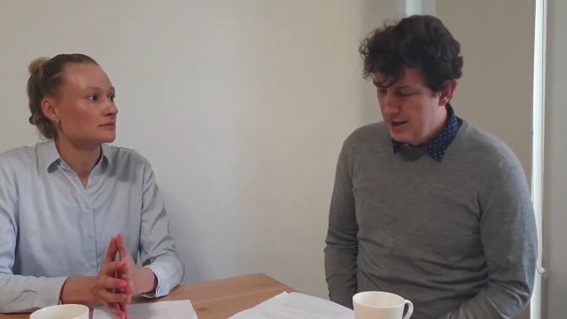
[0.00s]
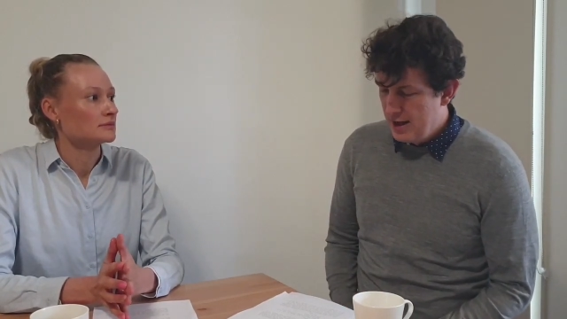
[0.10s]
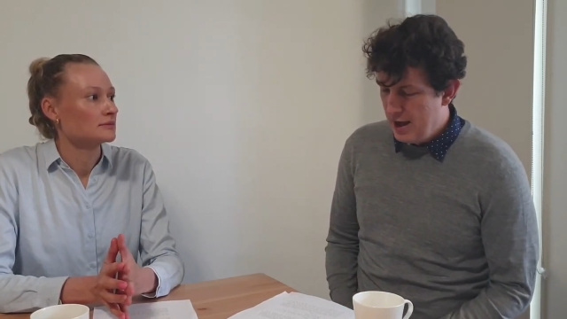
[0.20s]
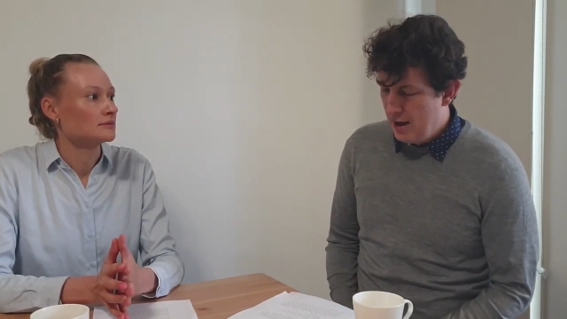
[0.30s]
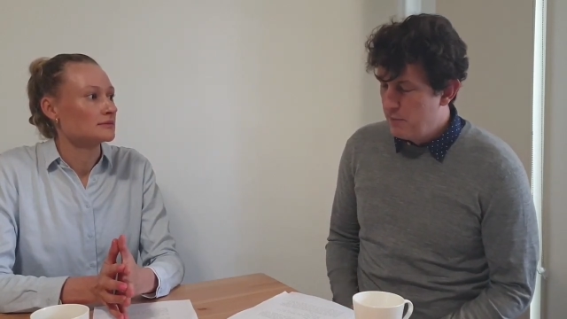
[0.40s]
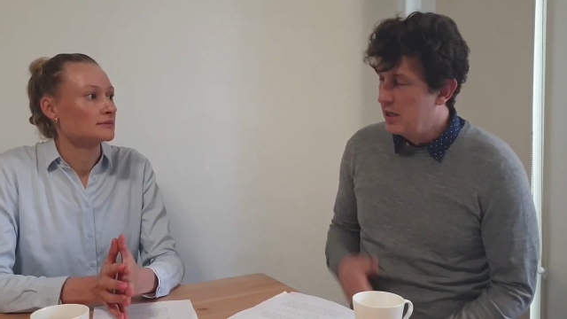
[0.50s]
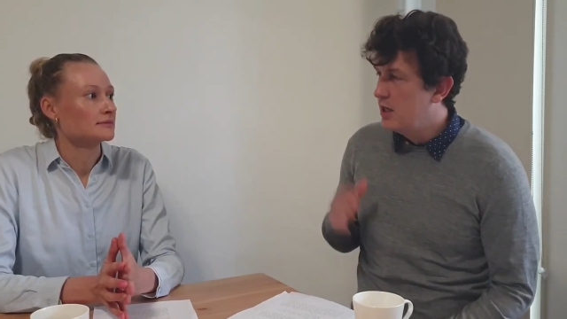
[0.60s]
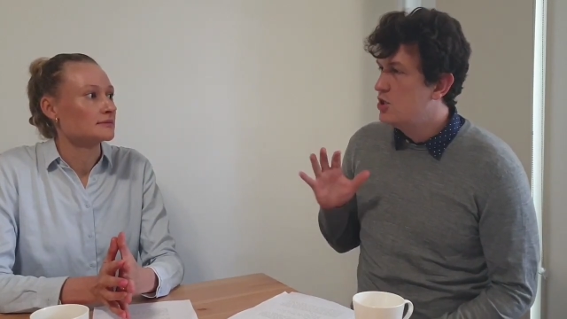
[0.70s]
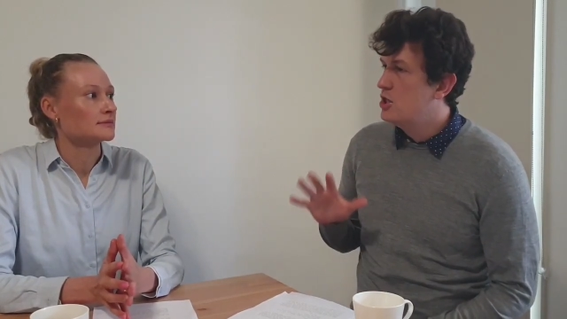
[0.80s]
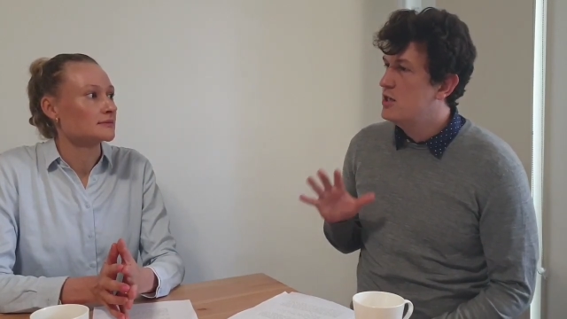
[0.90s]
Speaker 1: Uh, but
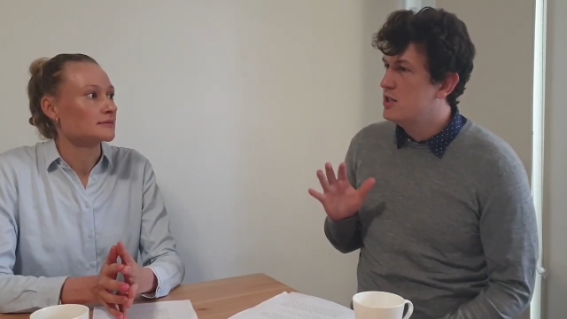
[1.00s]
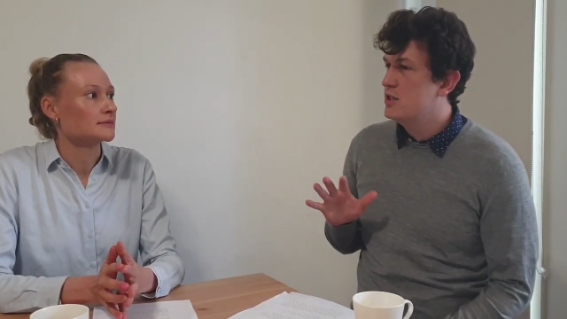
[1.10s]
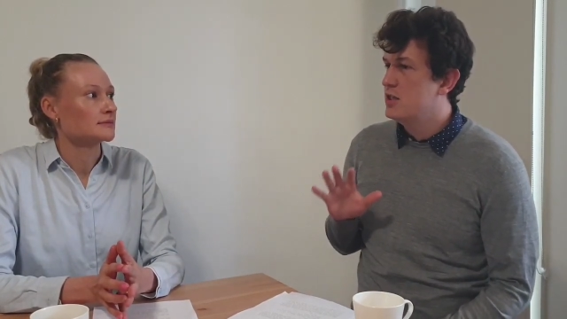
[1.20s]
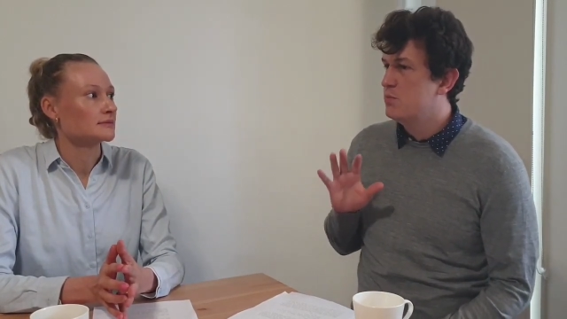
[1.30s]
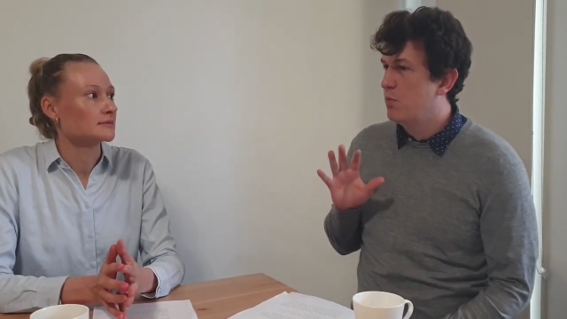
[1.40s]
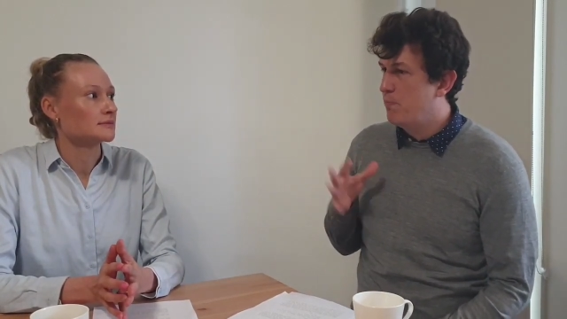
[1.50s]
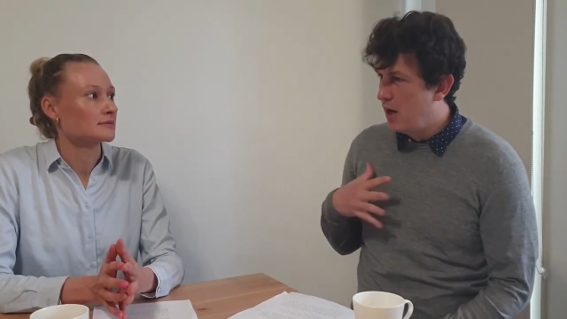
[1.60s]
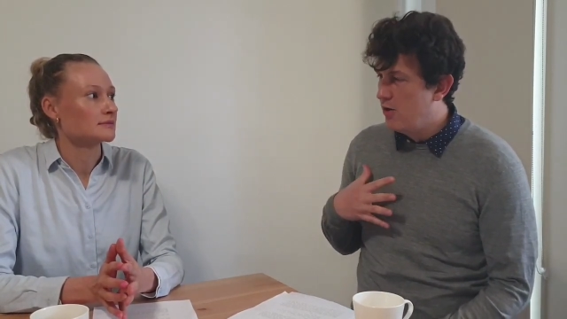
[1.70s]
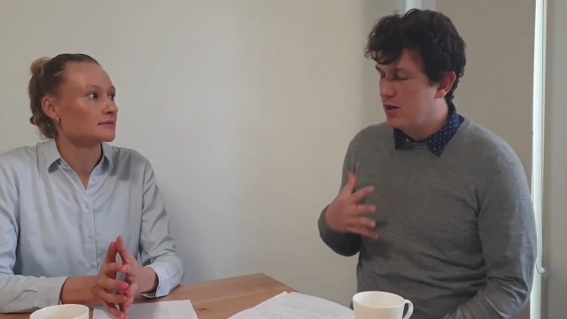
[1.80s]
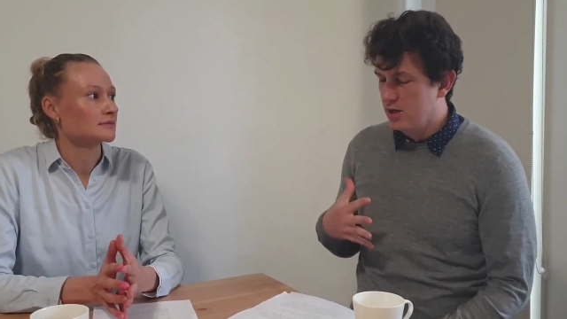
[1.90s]
here, Jesus is
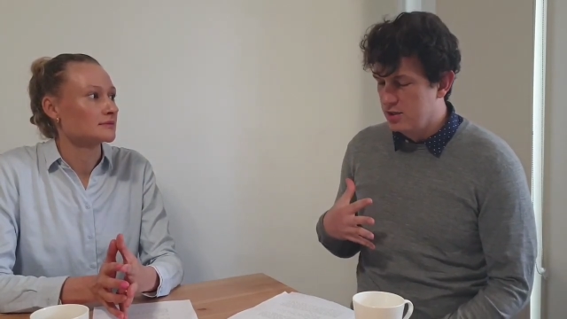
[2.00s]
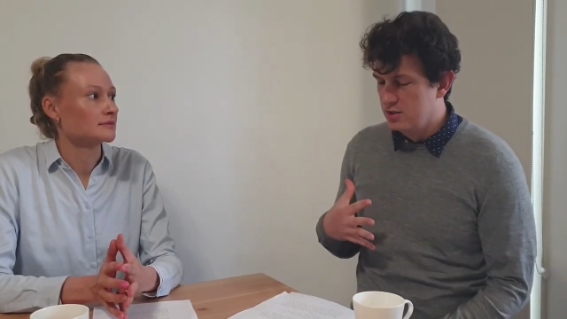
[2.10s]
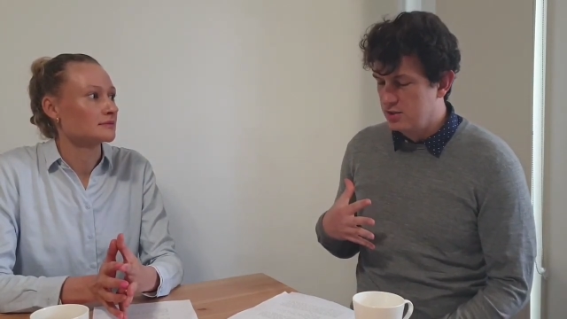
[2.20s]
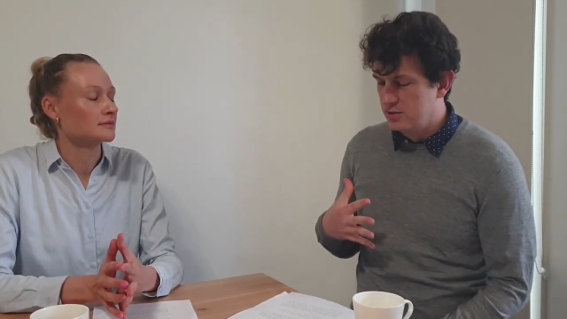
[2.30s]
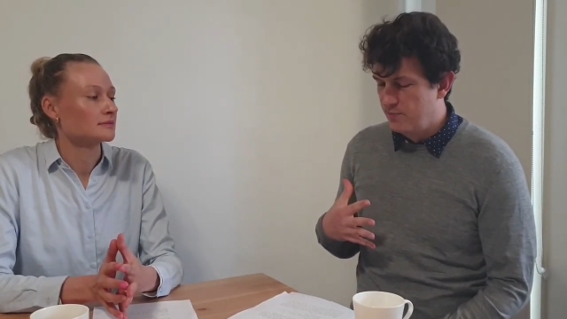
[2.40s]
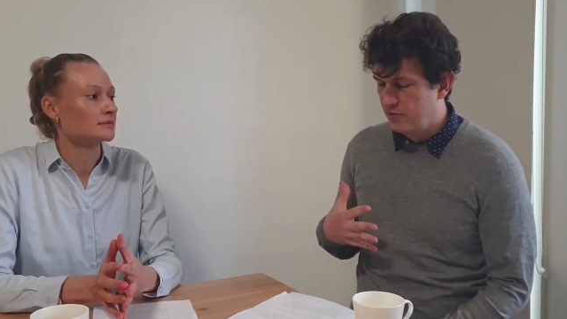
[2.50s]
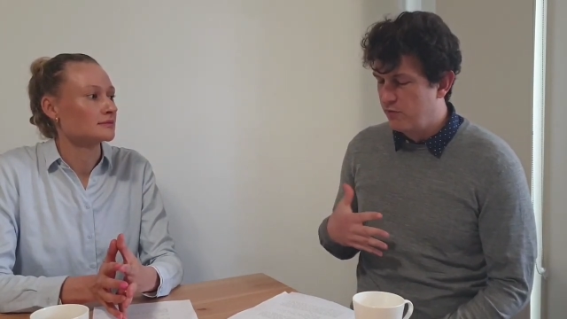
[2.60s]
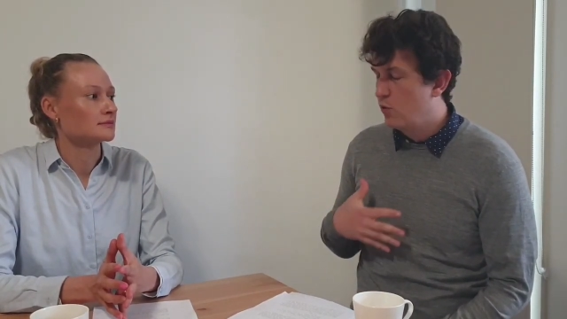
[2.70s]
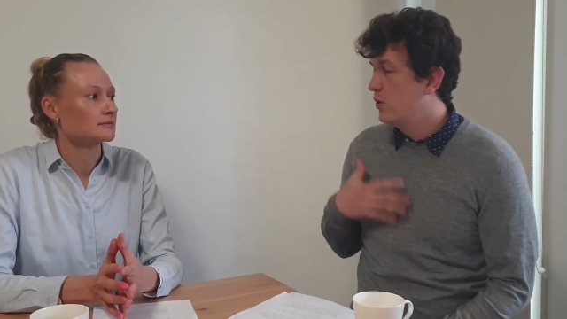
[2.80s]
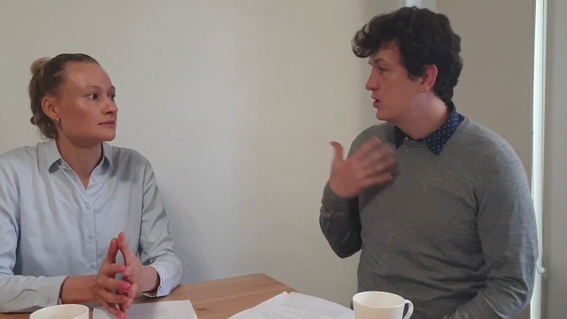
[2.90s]
preparing us
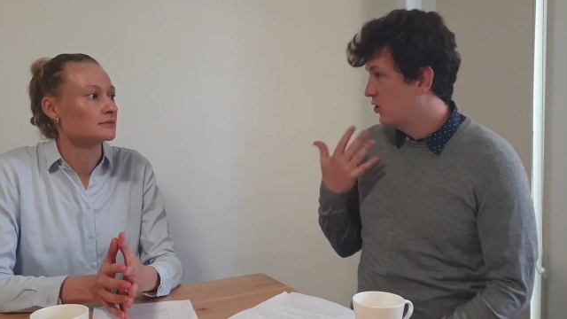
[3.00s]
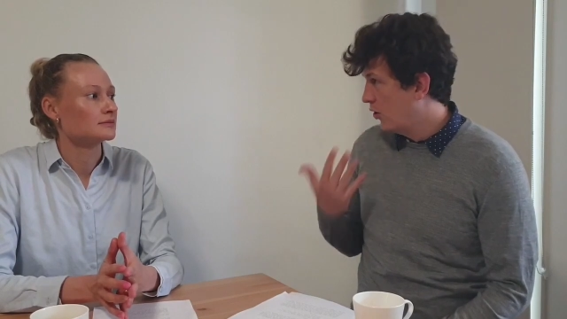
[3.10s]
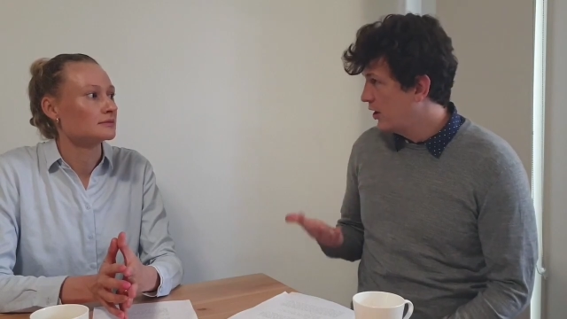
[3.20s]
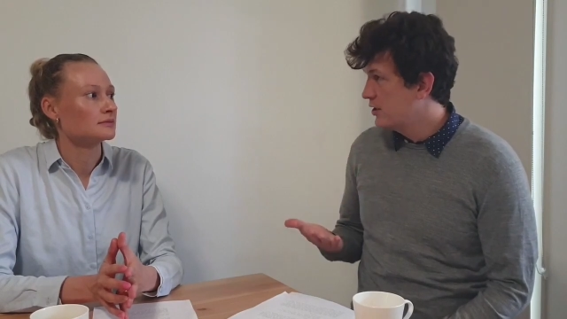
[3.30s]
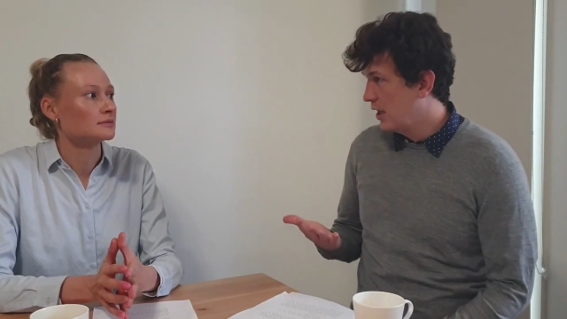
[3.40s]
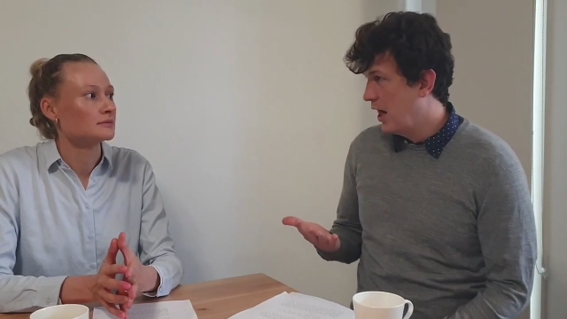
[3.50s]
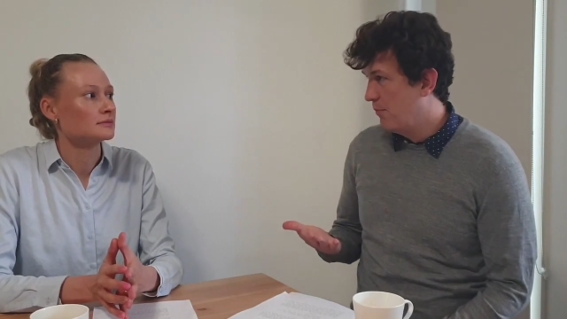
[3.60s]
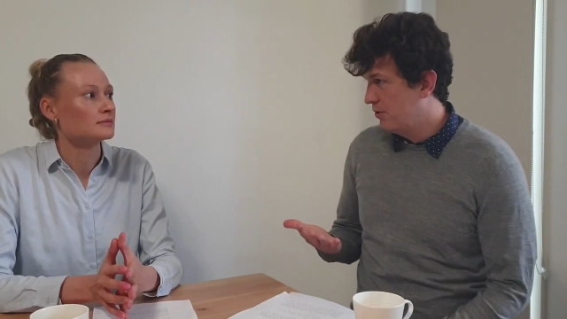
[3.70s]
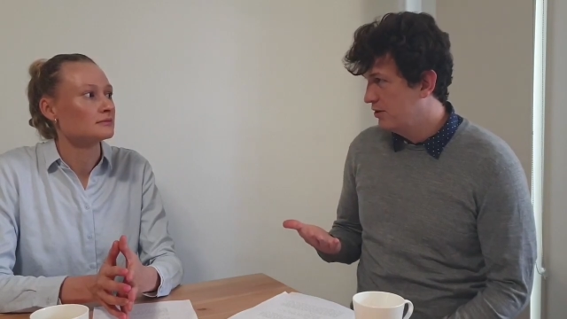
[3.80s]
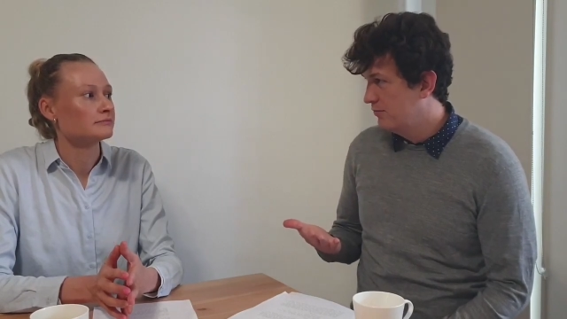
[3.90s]
for what's going to
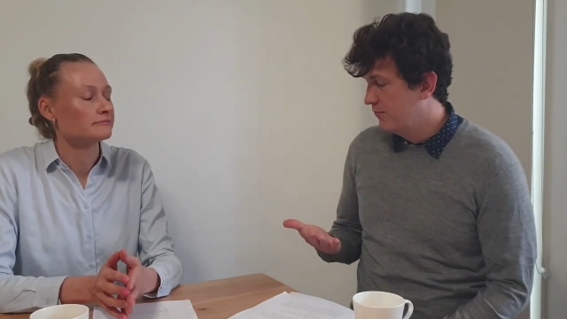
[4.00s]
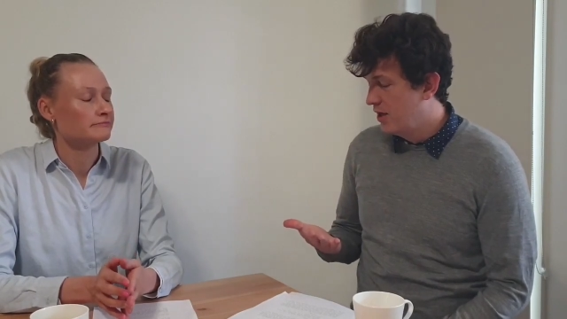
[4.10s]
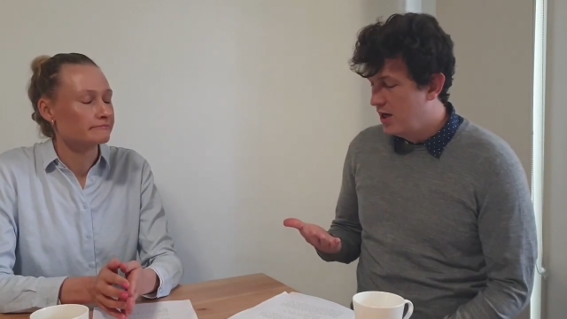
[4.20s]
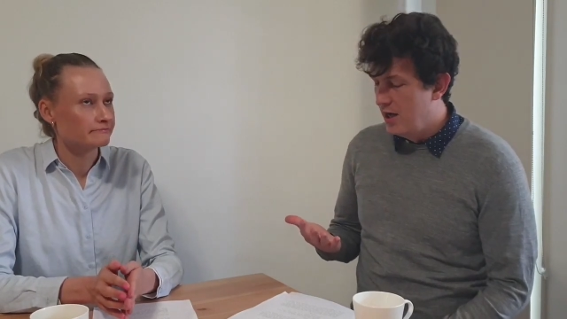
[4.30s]
happen